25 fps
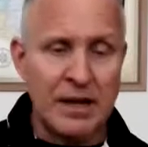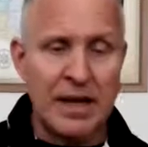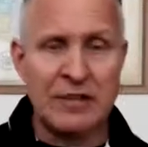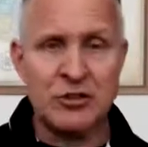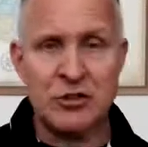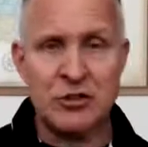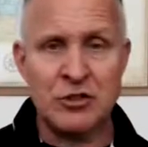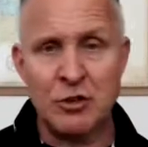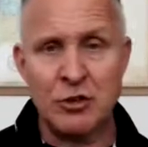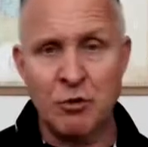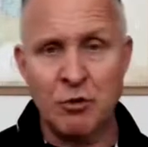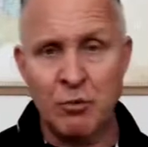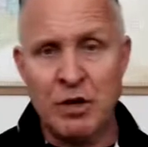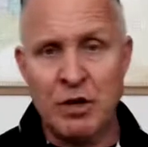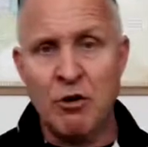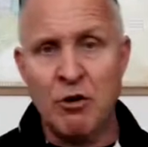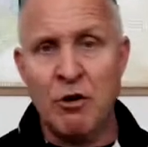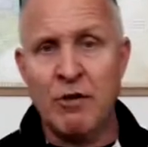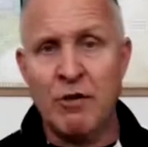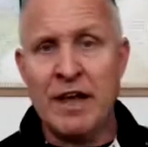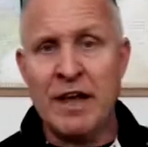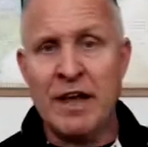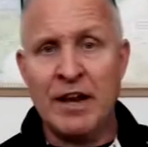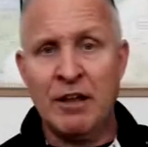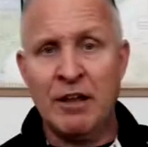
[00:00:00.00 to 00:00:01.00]
And so we
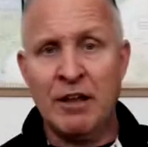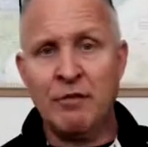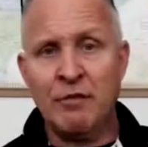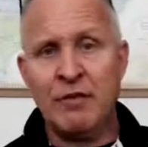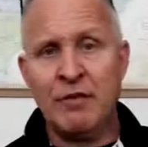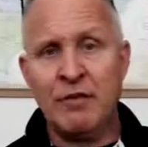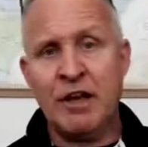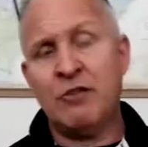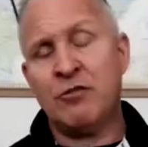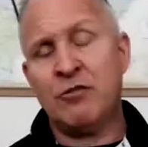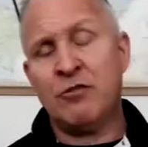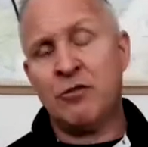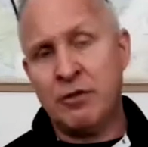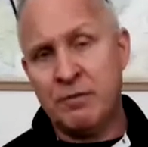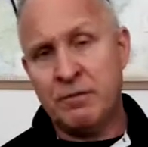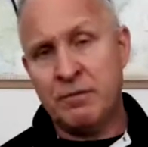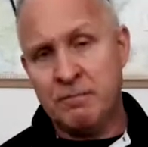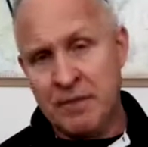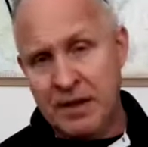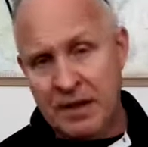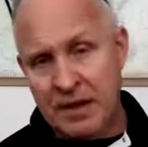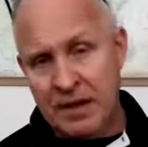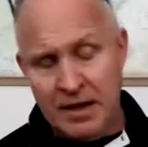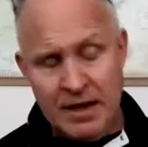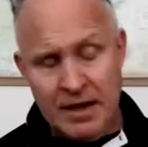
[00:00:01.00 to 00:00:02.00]
call that elevation
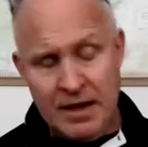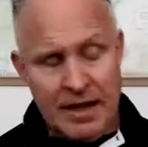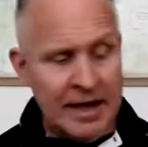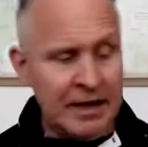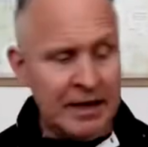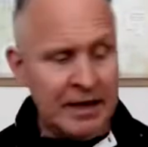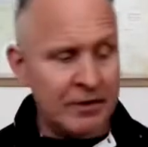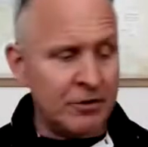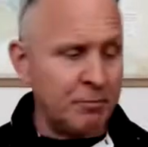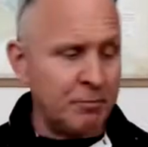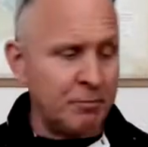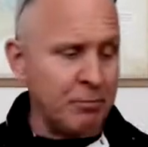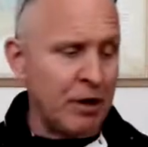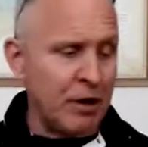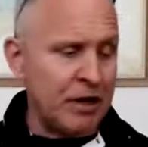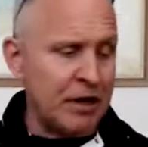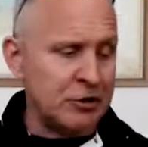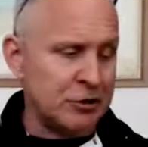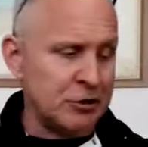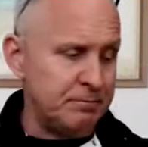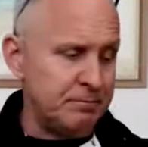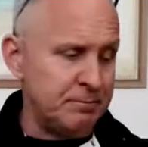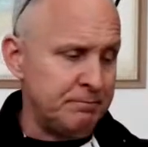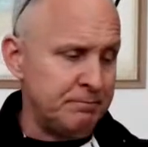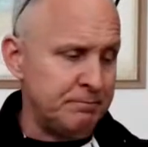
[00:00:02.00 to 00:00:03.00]
and
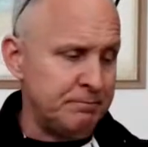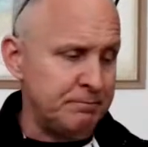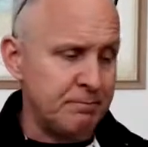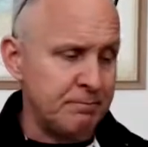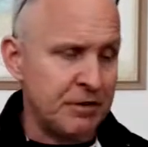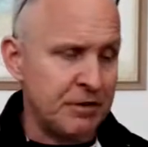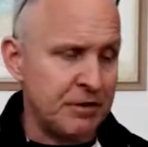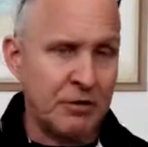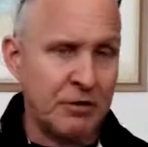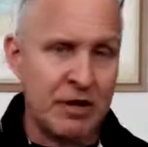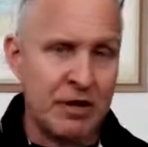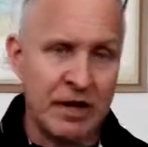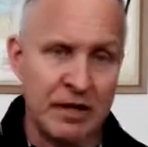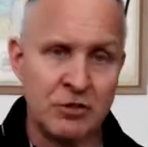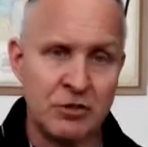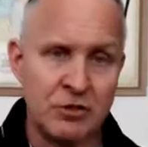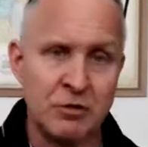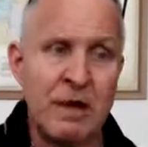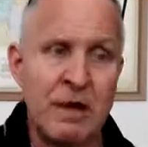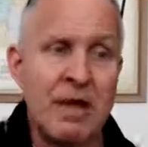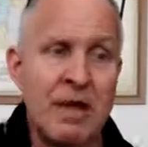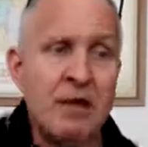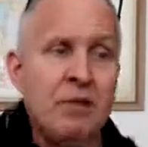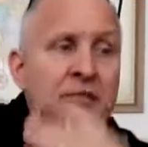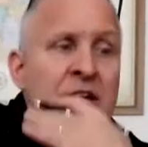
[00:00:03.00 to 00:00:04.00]
depression. Okay,
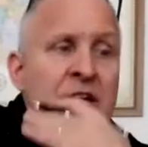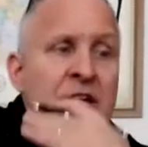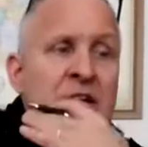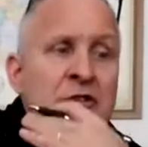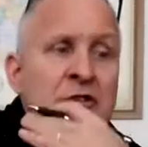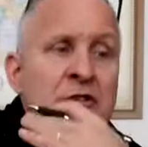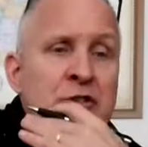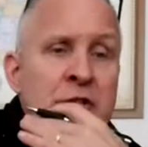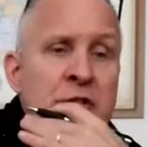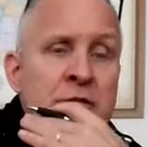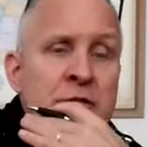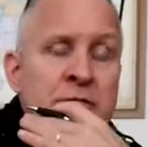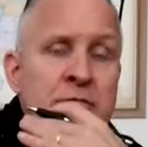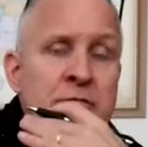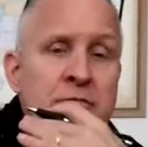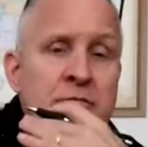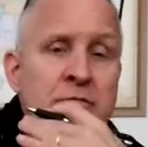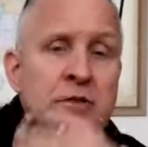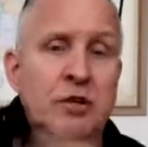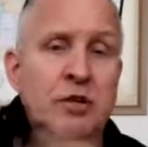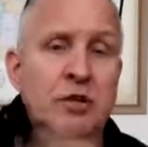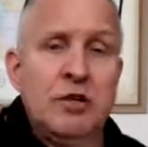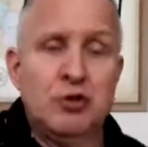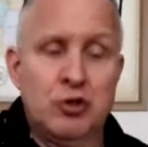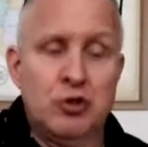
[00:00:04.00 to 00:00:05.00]
so elevation,
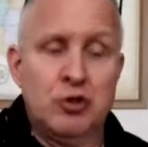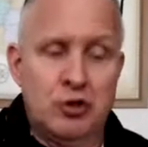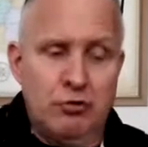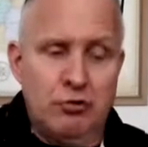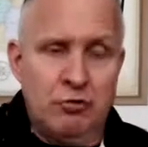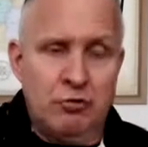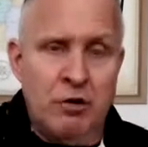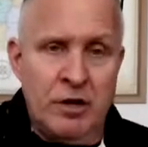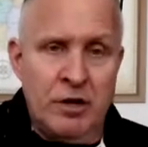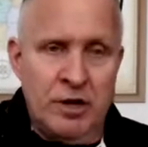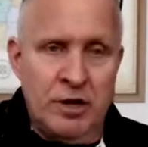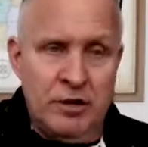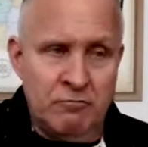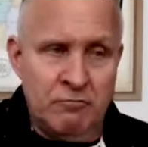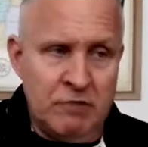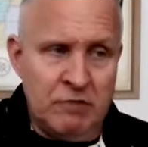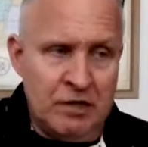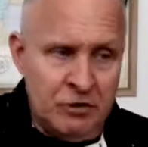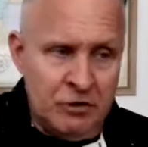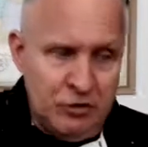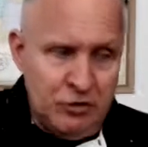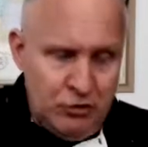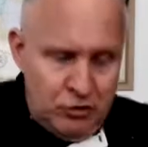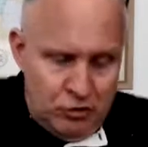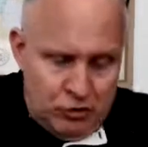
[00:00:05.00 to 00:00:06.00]
shrugging,
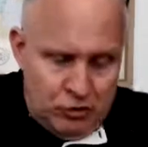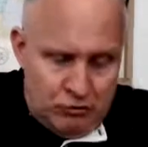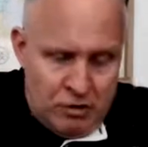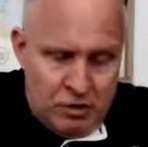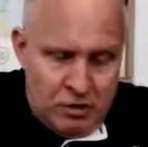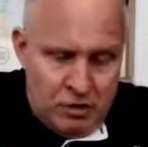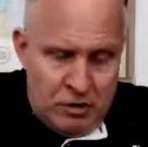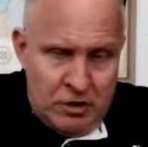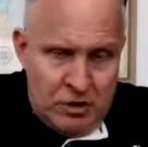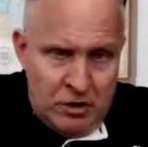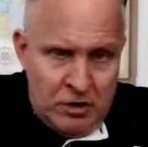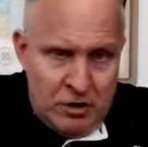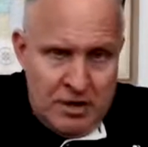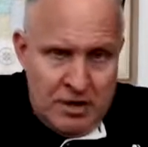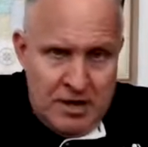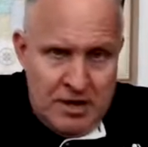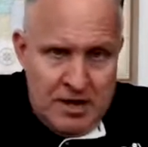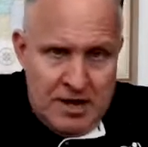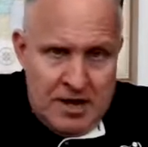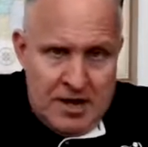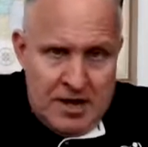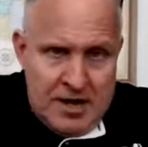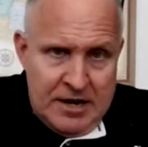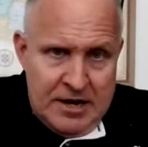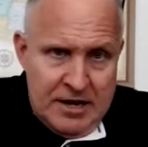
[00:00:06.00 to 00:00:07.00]
right? You shrug.
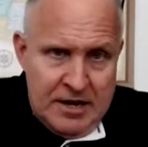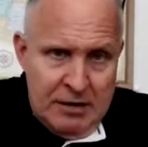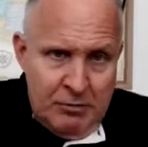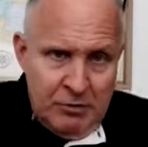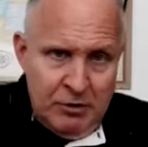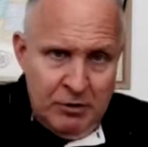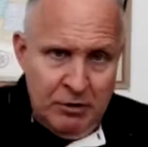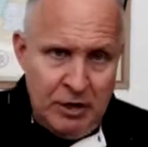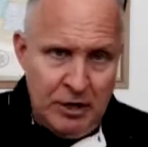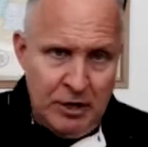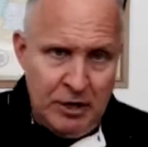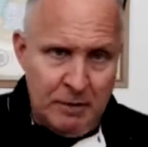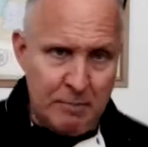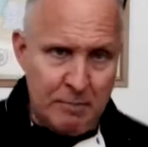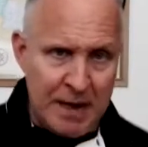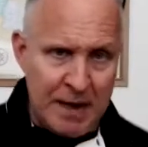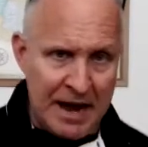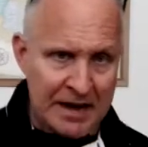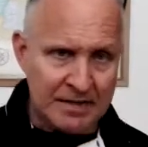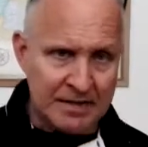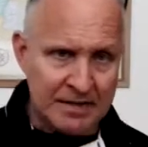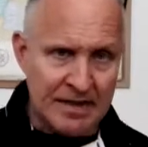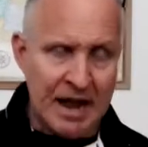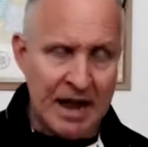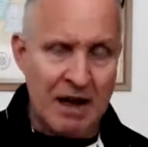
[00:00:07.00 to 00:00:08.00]
And then when you let it
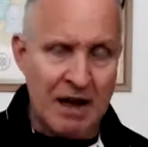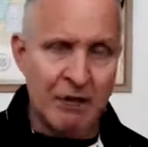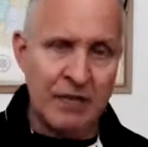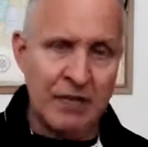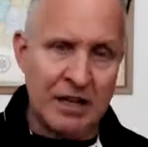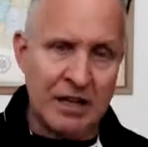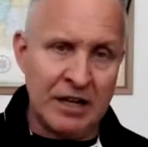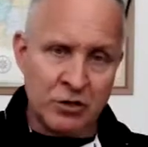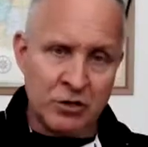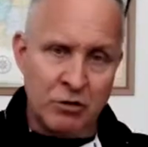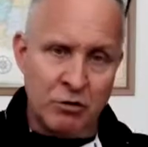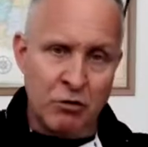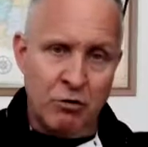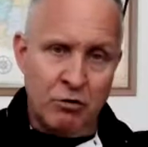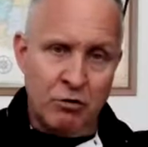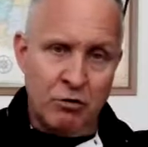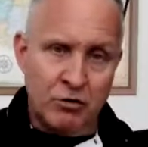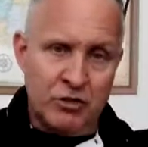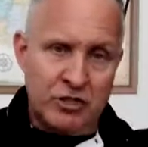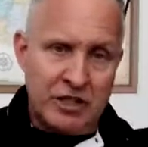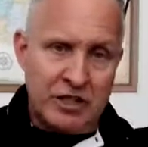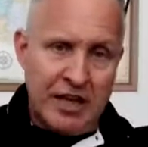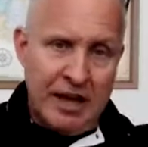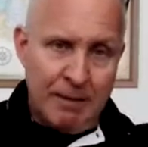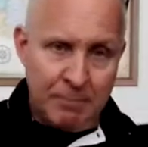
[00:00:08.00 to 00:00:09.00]
back down, that's
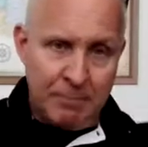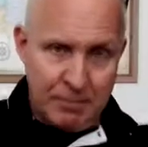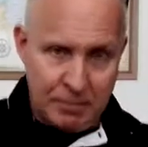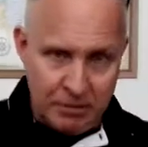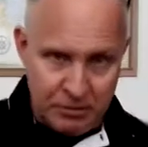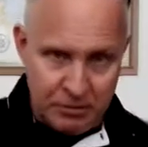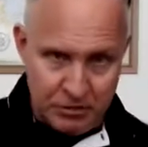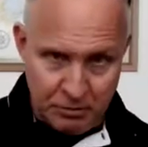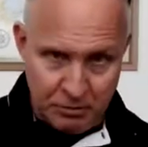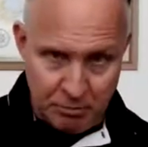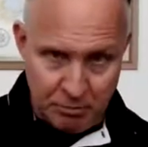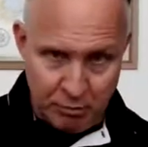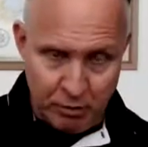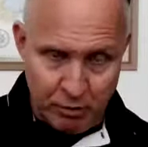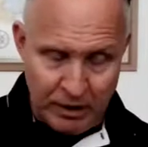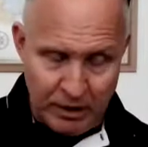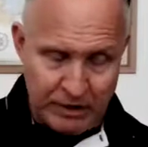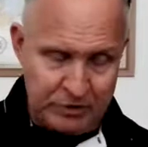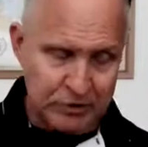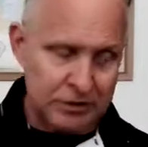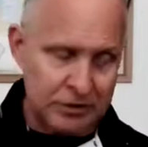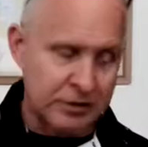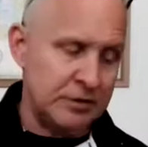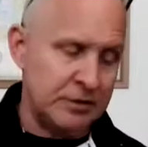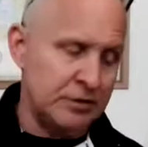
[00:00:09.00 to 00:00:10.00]
called scapular
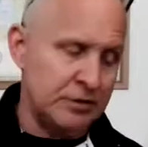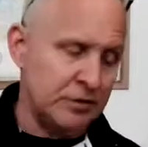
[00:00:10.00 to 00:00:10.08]
depression.